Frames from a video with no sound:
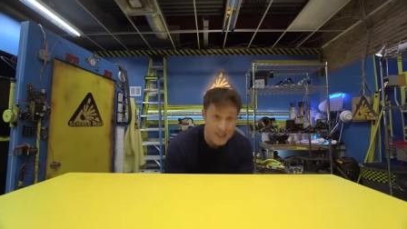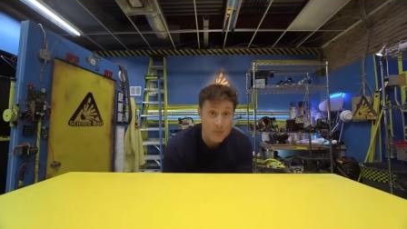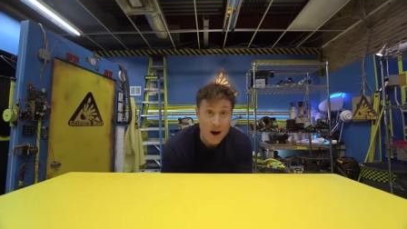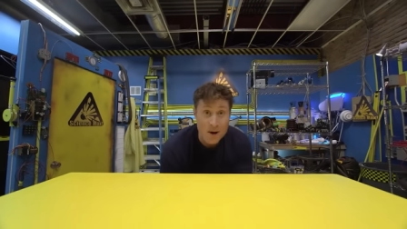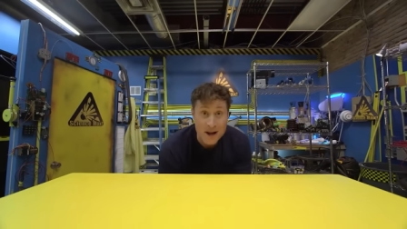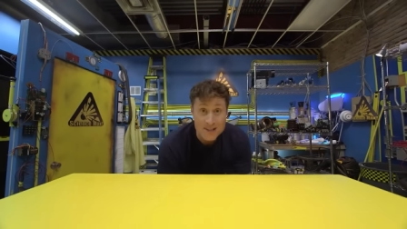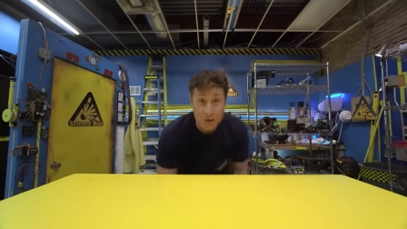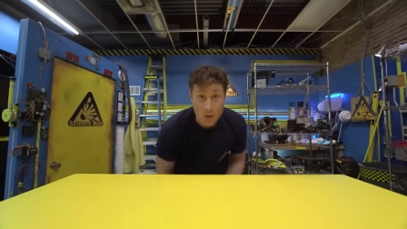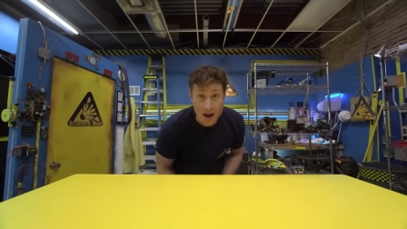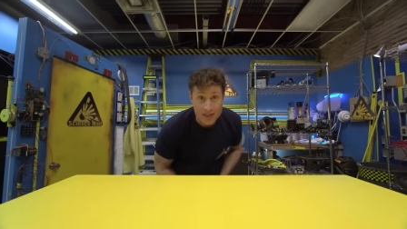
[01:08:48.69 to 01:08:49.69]

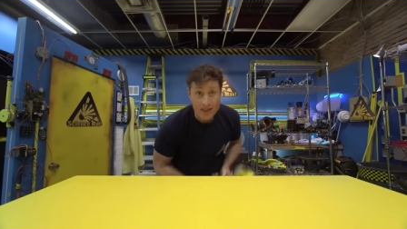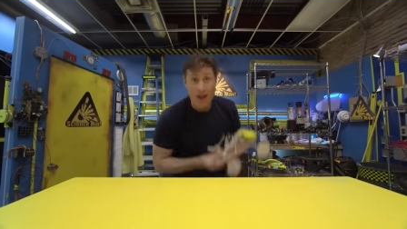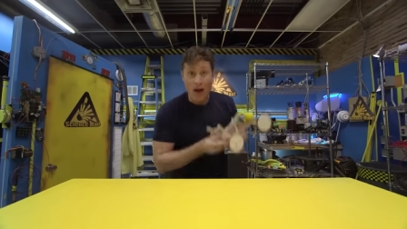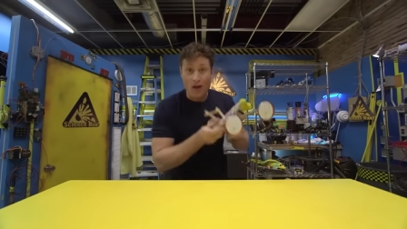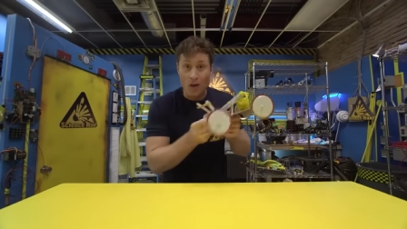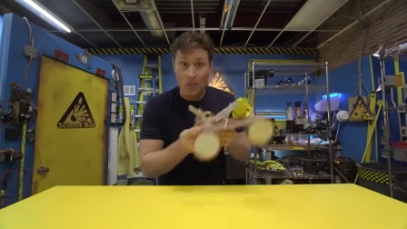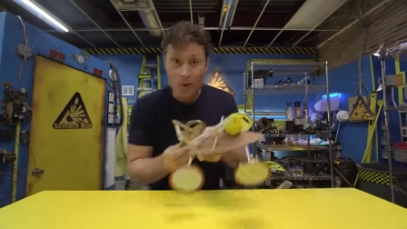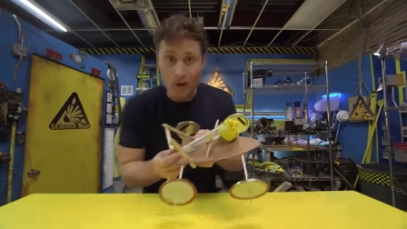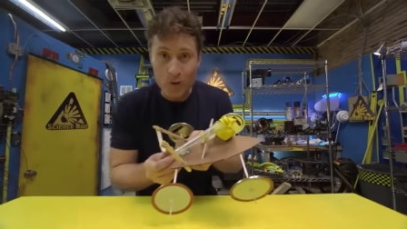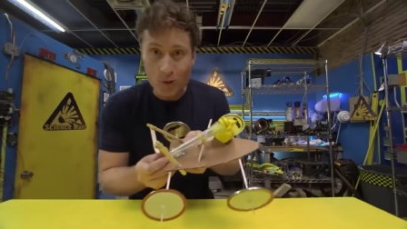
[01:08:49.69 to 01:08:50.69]
experimenting with the
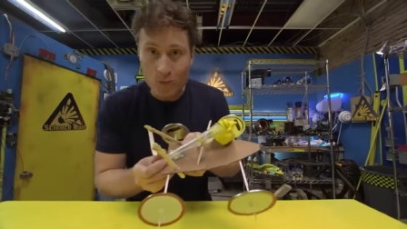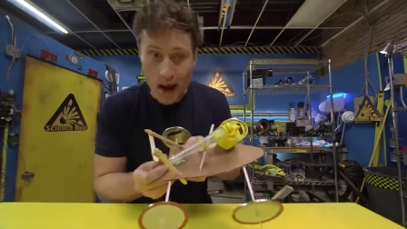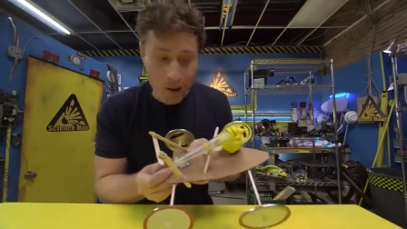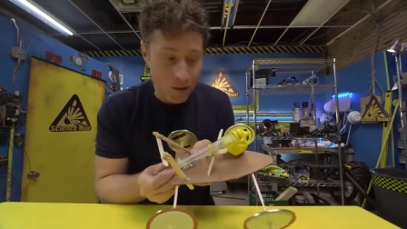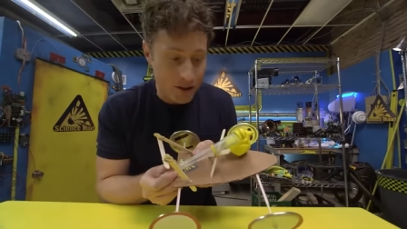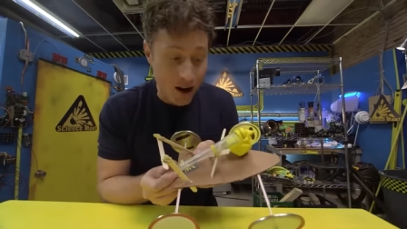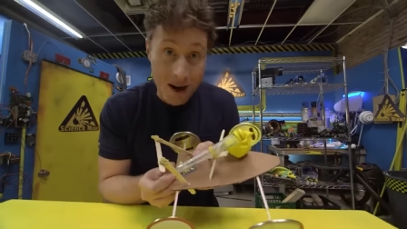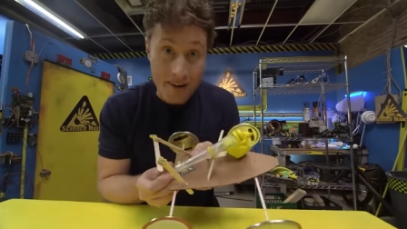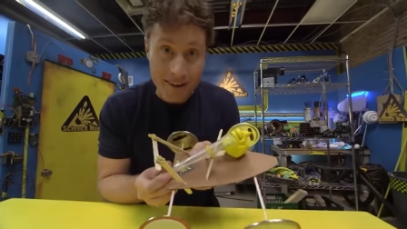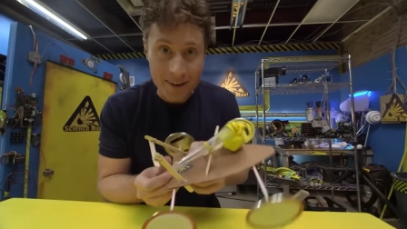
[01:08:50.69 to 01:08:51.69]
balloon-powered
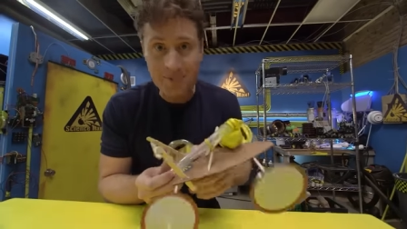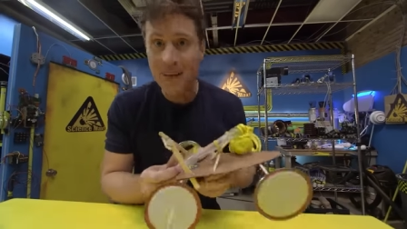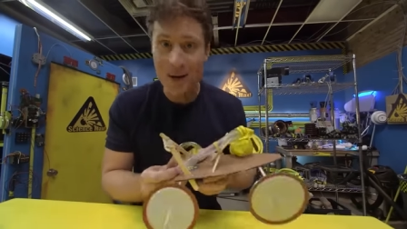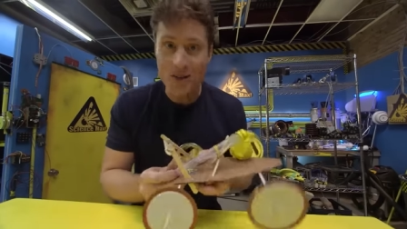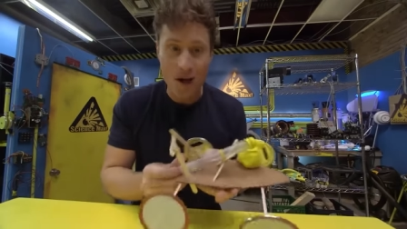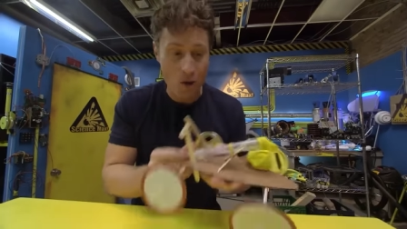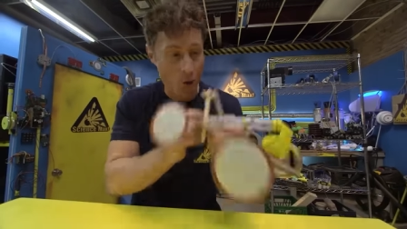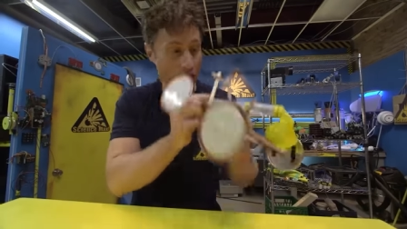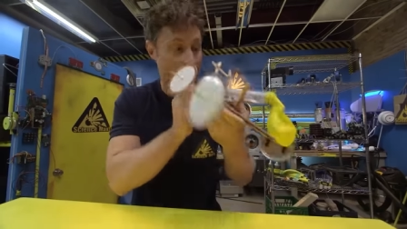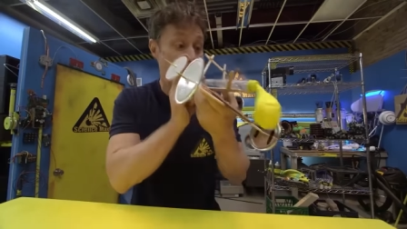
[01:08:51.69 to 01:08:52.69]
car. Here's how
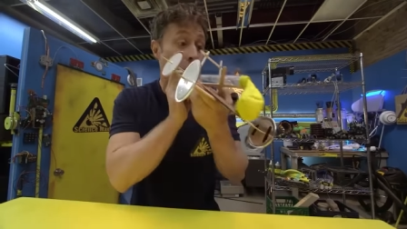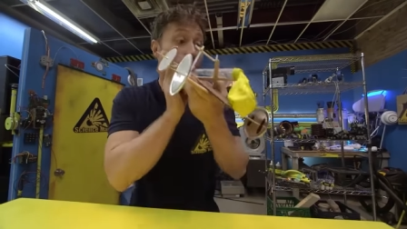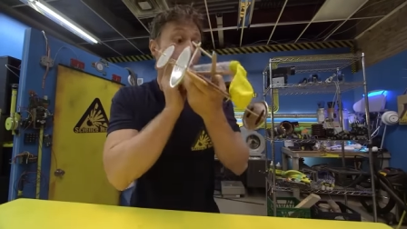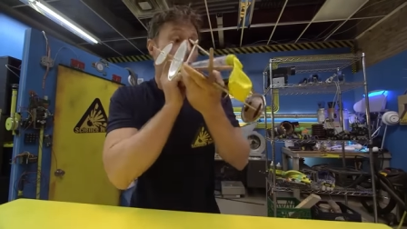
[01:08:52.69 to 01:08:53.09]
it works.